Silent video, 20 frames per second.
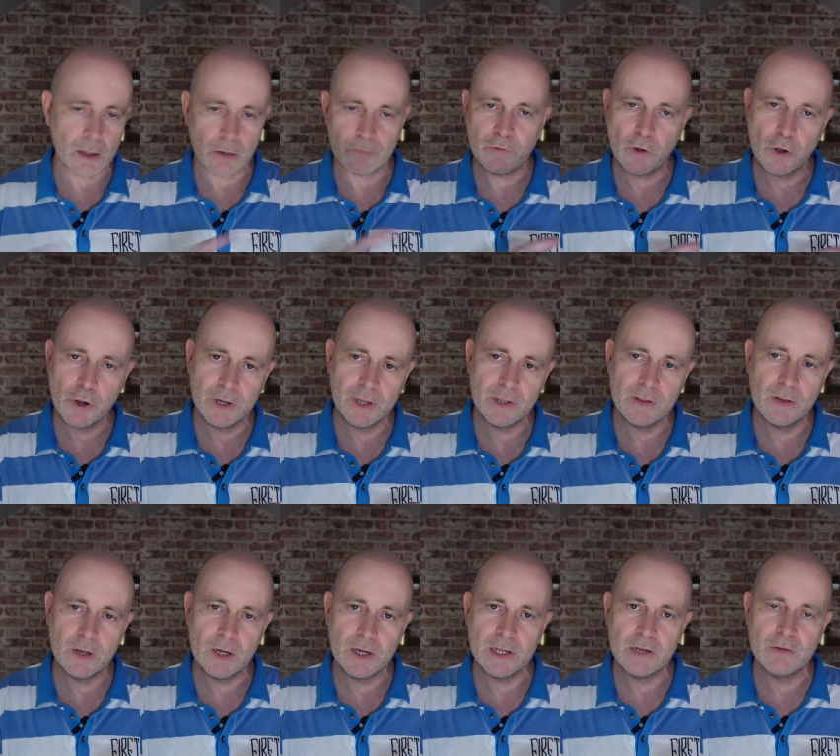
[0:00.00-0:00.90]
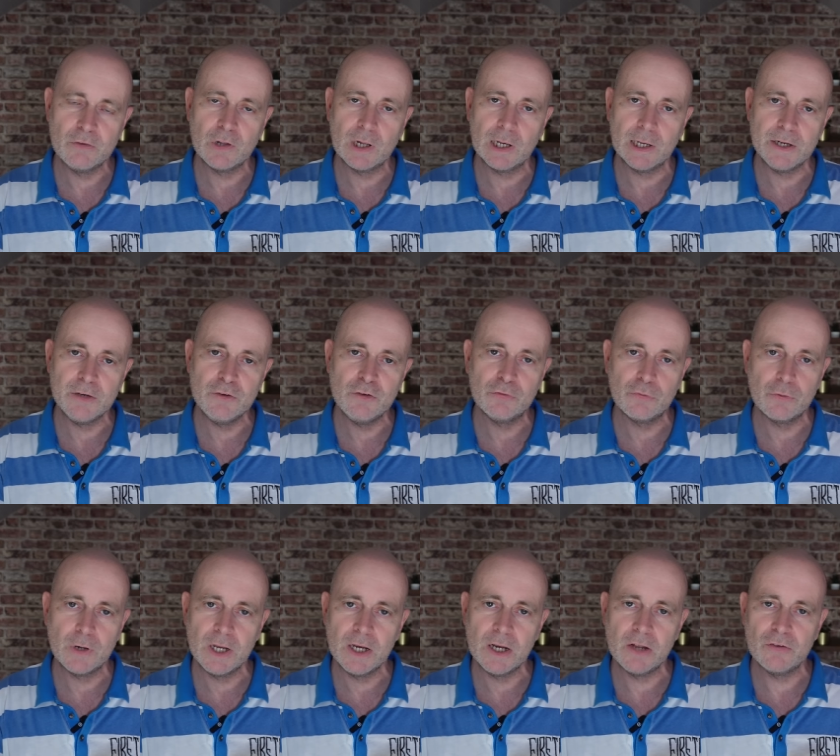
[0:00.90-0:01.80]
avoiding the need to clean your
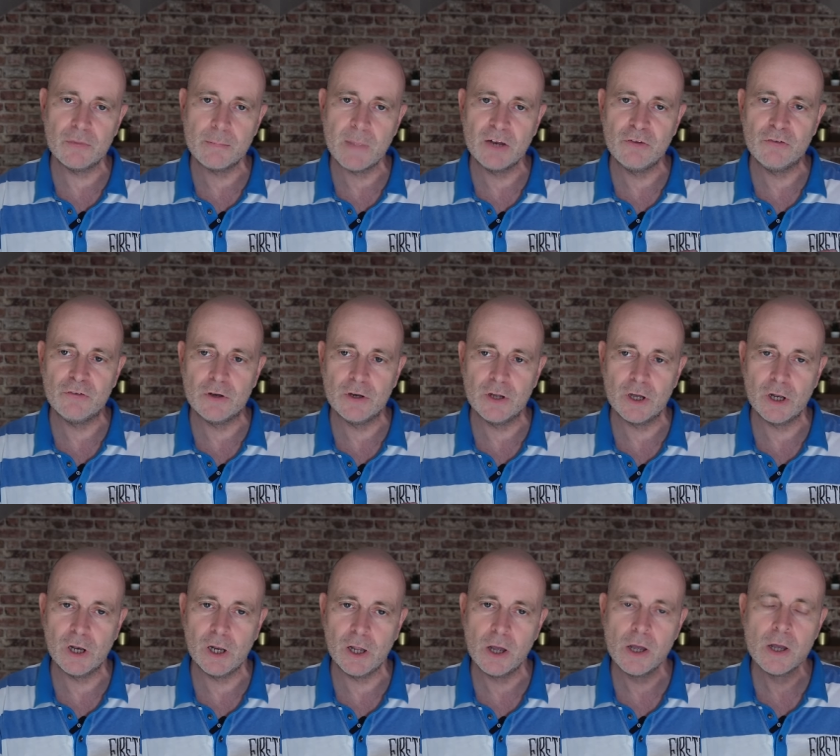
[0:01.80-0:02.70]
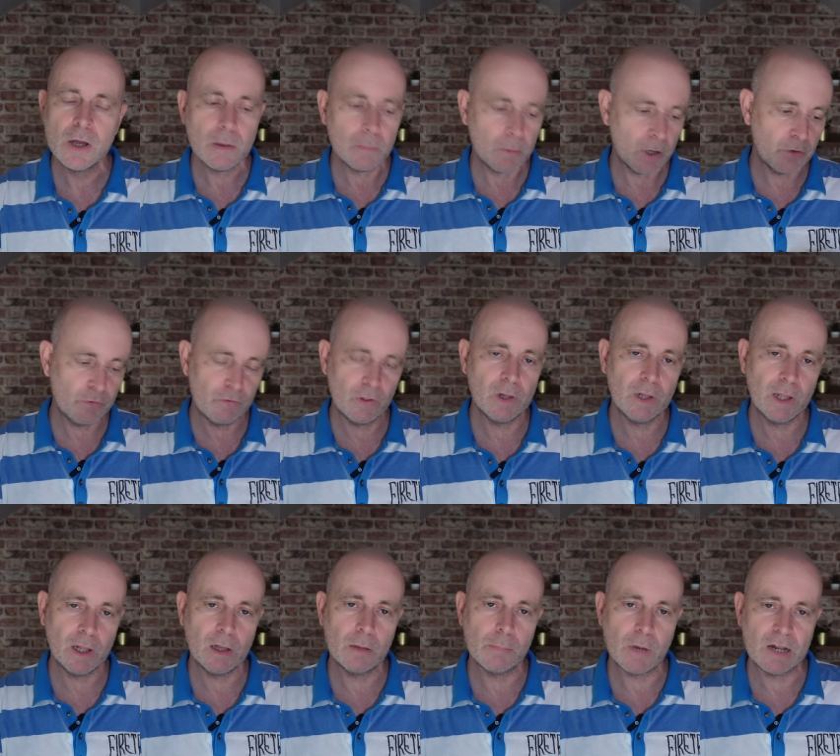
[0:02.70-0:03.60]
screen, as I mentioned earlier, because they'll
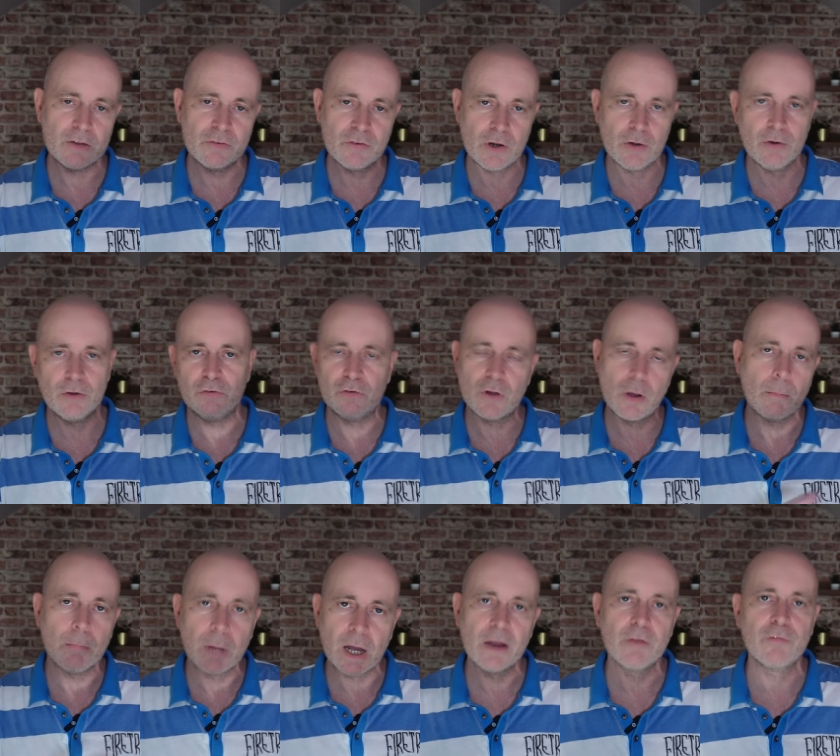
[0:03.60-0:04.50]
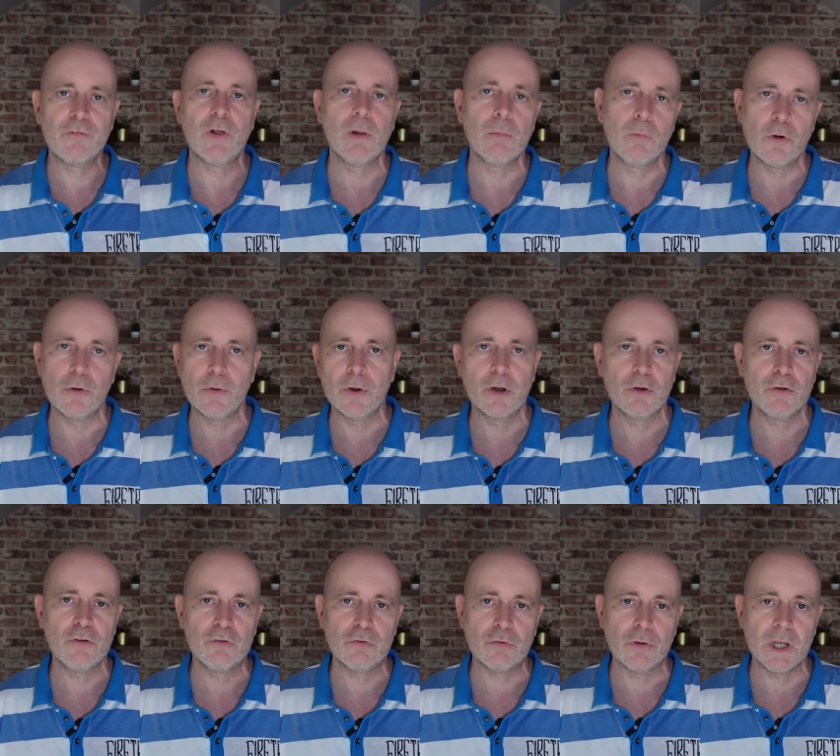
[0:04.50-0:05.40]
kill the bacteria stopped by a film growing
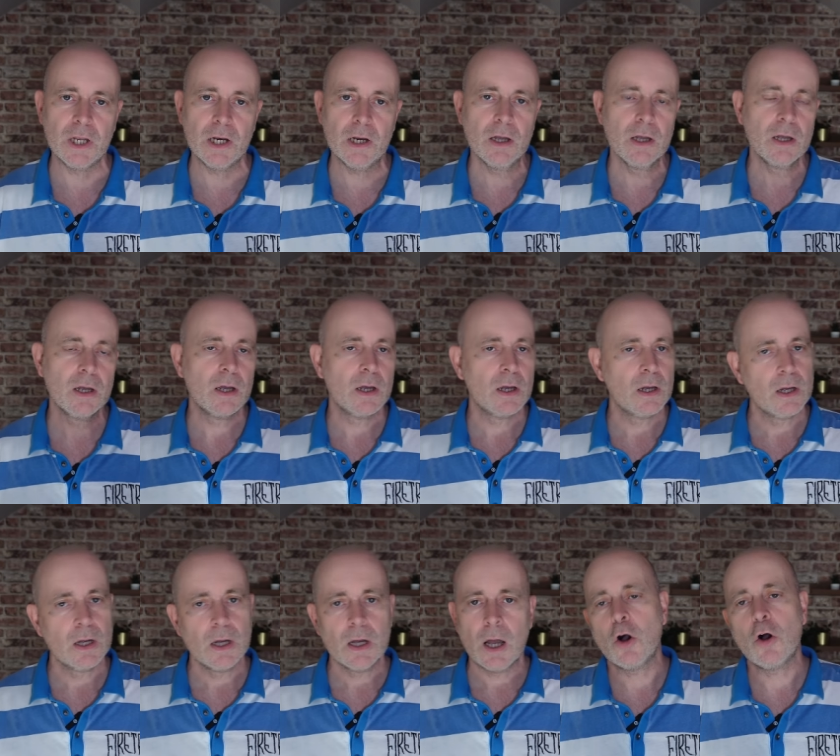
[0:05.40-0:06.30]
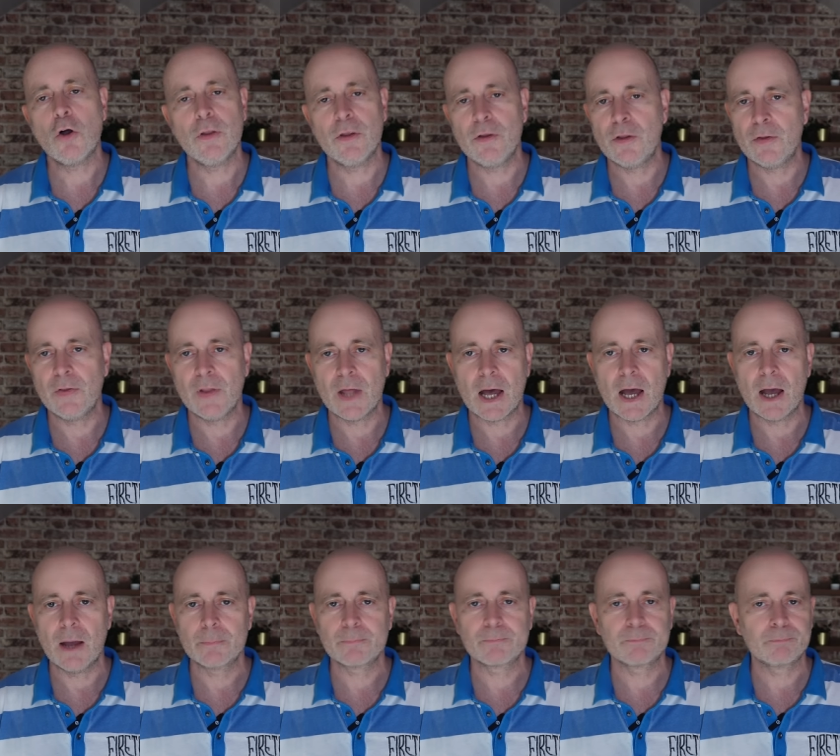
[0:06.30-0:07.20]
on your screen. Other than
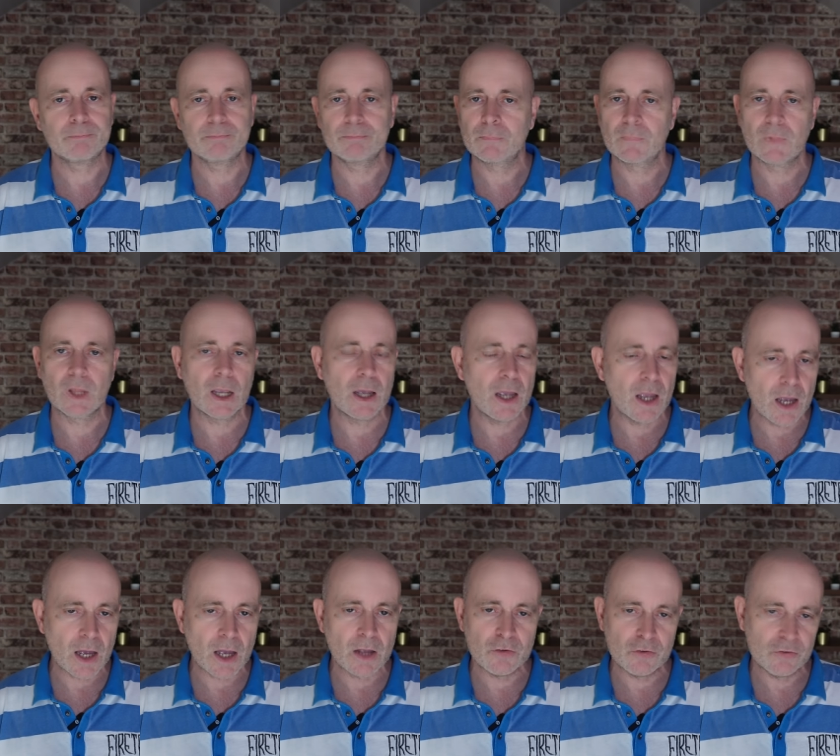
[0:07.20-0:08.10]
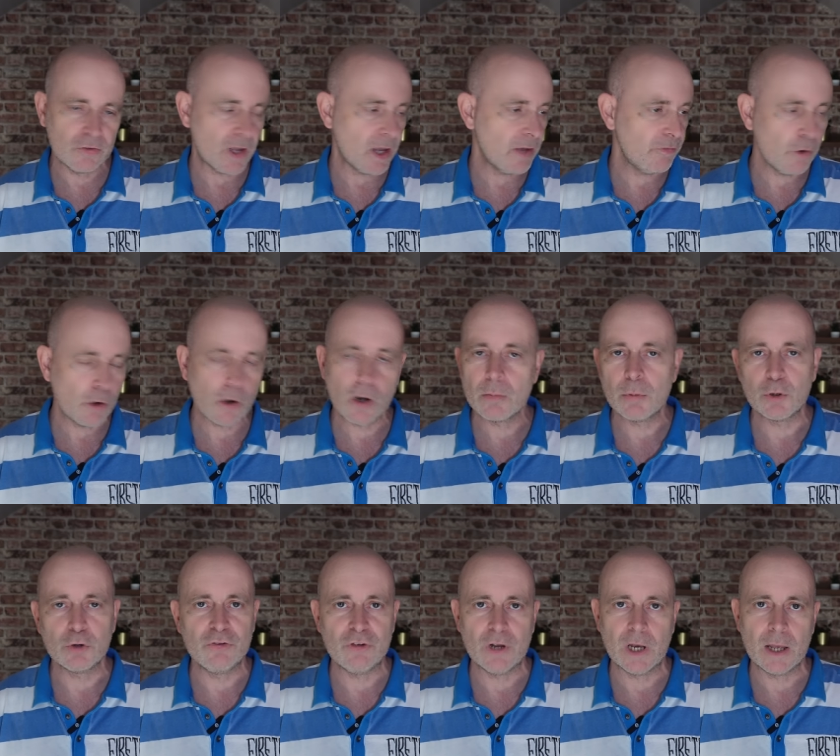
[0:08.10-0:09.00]
that, as I say, if you're on a
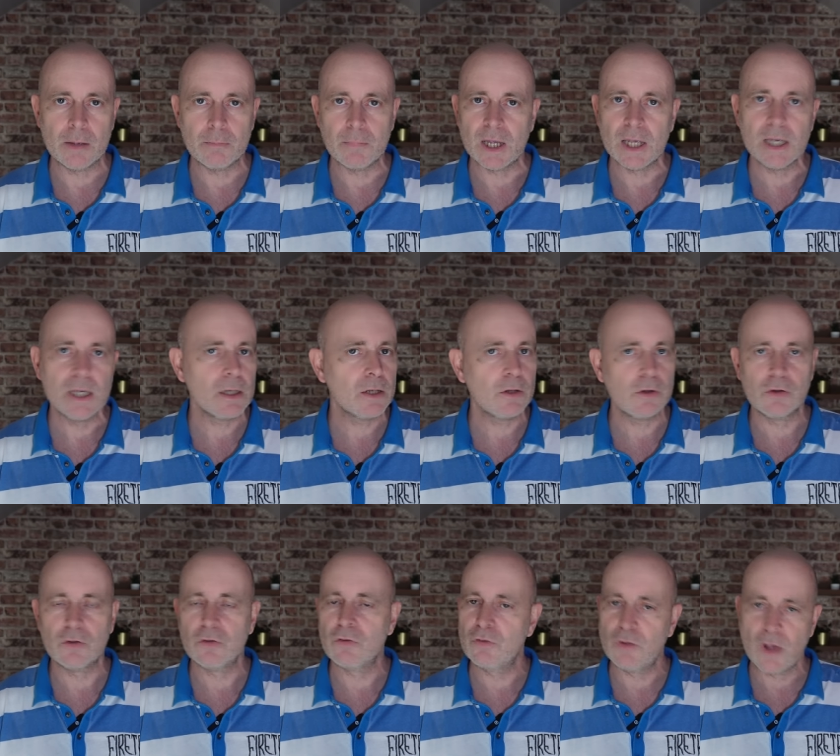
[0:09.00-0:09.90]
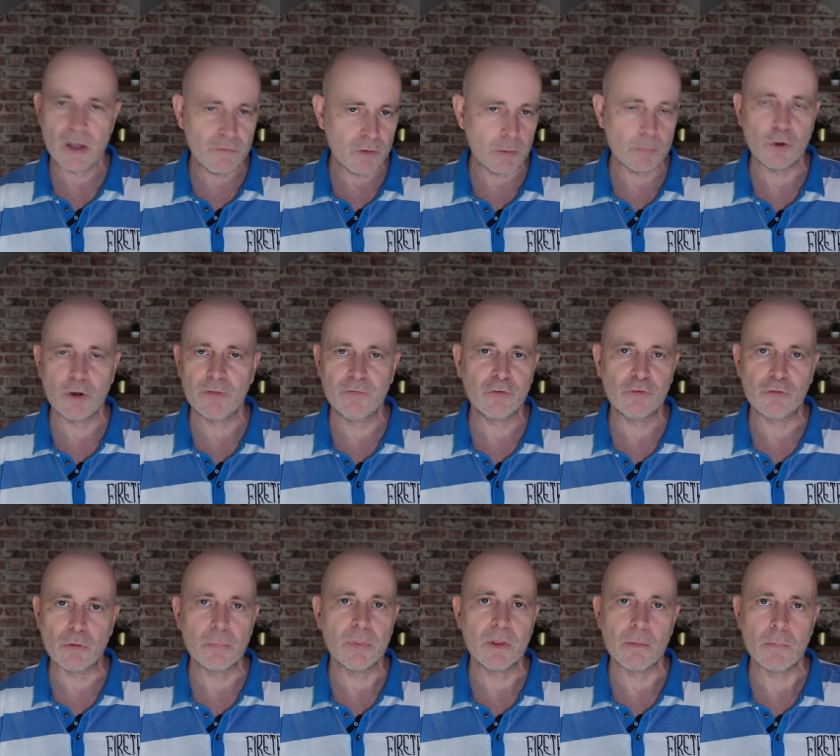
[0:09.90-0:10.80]
budget like me, save your money for
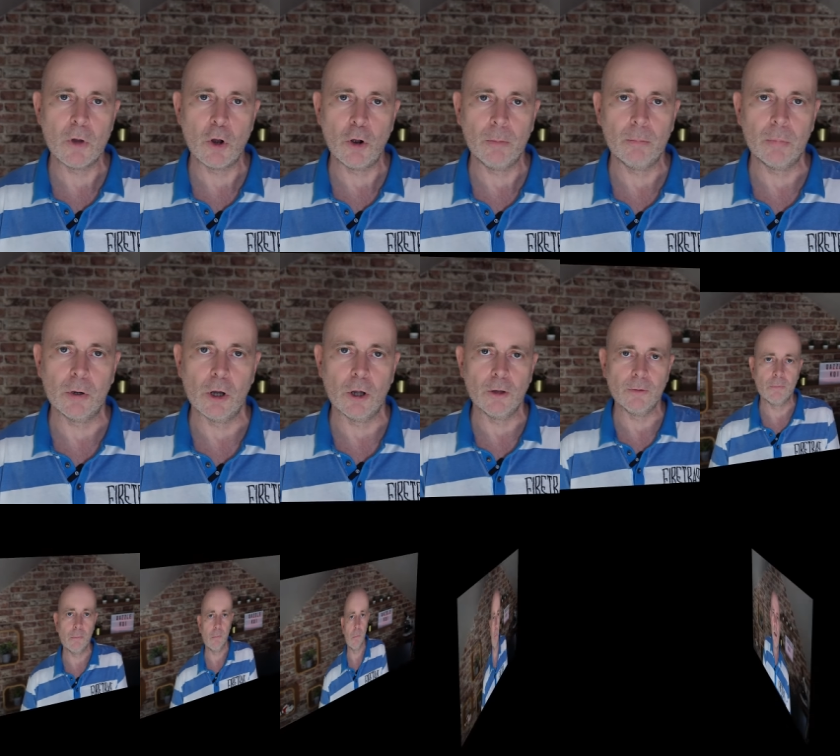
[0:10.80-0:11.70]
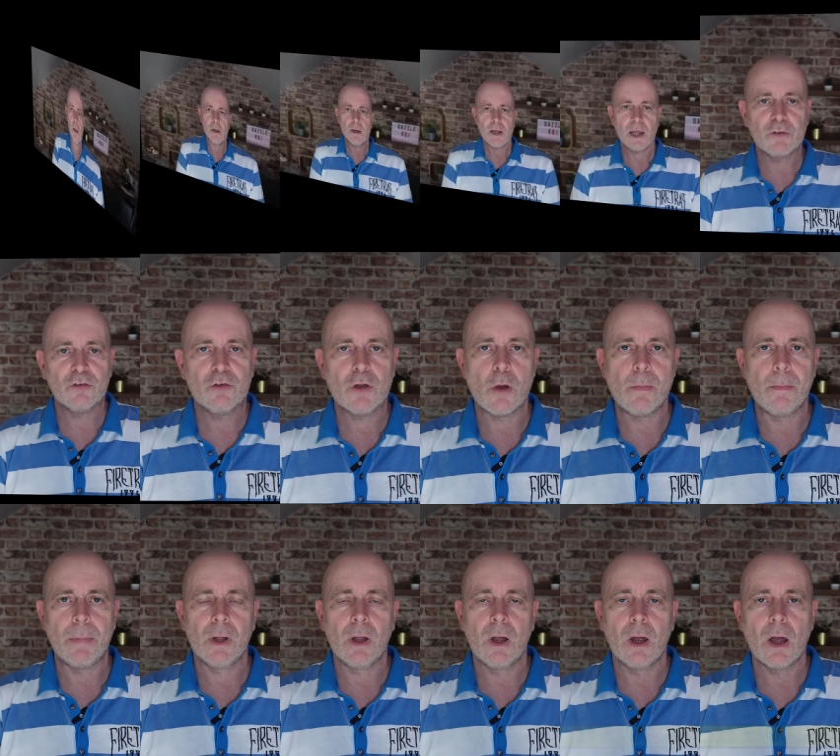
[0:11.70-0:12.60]
something more important. Next
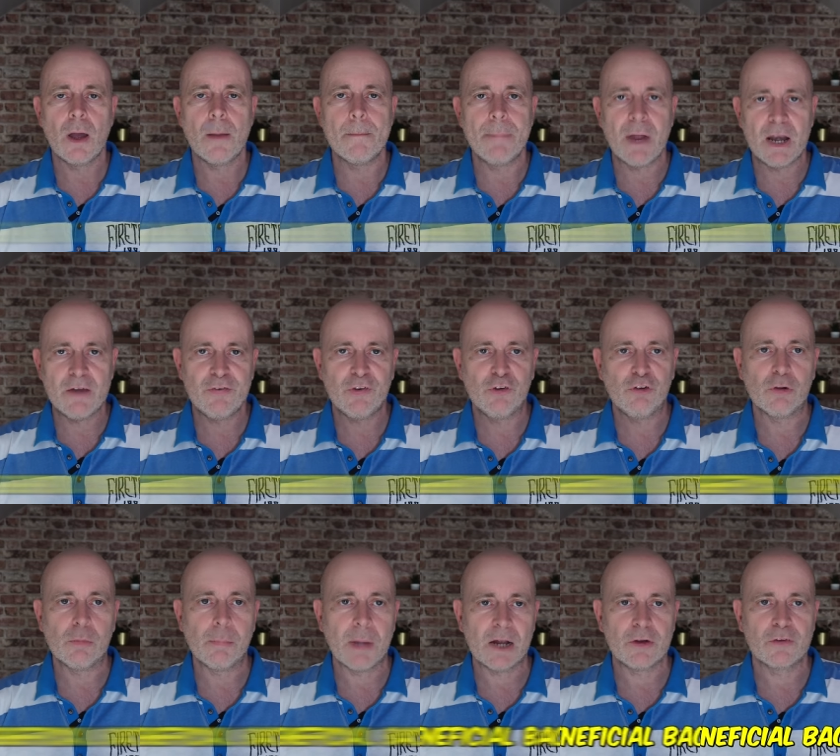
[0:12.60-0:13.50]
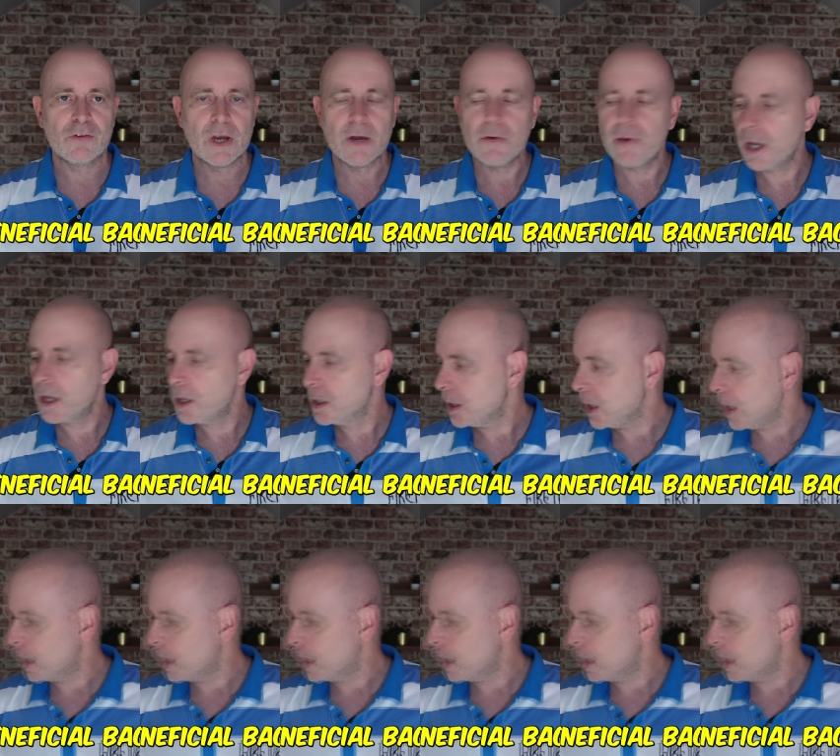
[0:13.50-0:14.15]
up, beneficial bacteria.